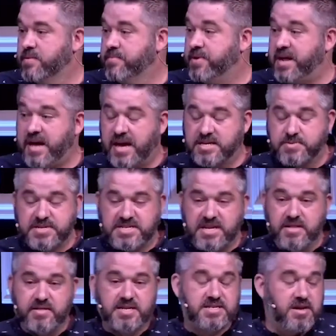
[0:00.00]
But as we
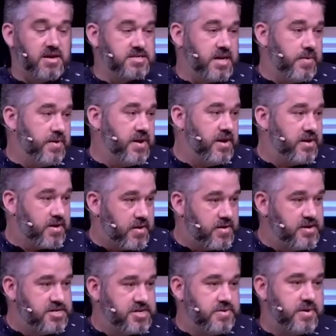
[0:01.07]
sing these songs, I want to
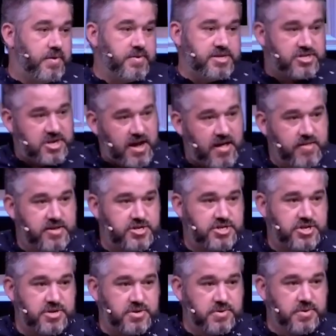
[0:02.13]
encourage you, I want to
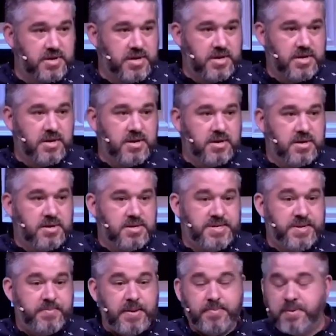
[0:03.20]
challenge you
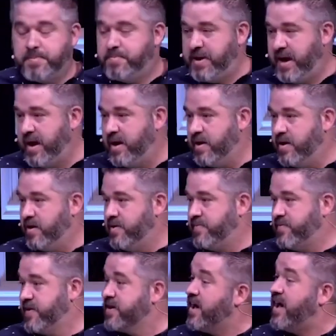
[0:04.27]
to be prepared
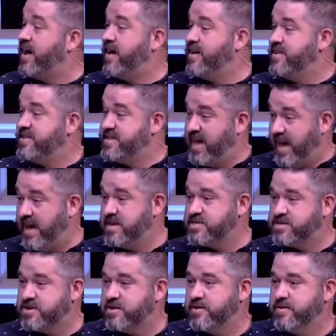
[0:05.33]
for God to
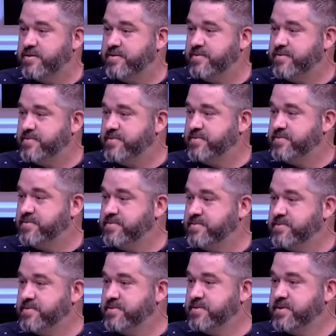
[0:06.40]
answer.
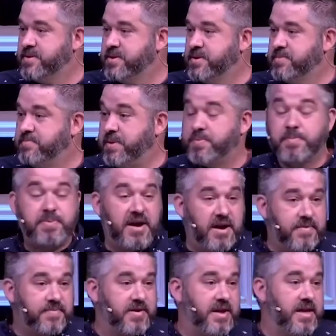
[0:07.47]
Be
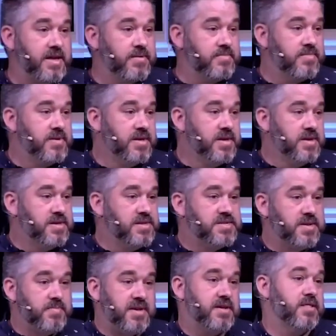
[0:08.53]
prepared for him
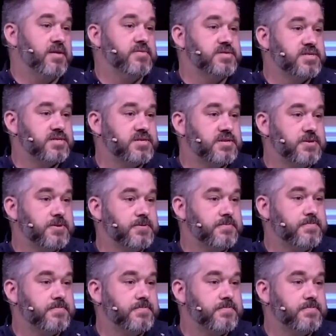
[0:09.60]
to be close.